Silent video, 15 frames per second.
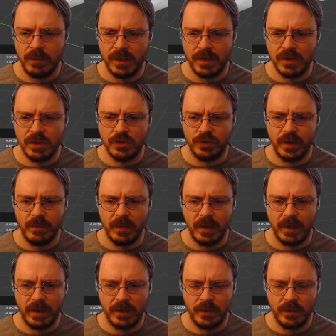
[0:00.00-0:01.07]
be
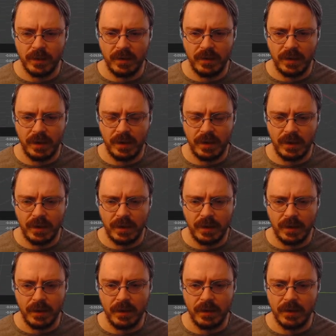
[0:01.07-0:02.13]
streamlined with
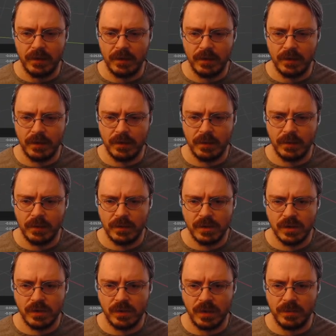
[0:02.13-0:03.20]
a
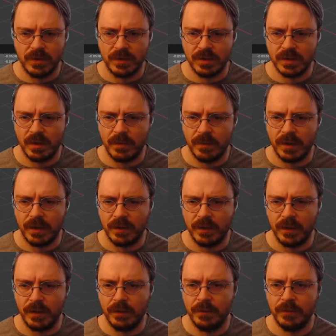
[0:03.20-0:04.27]
script or something,
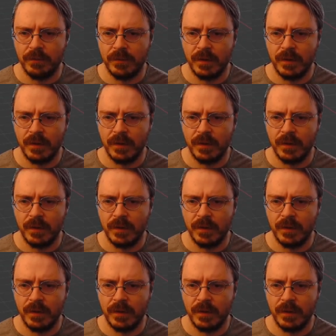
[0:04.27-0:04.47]
though.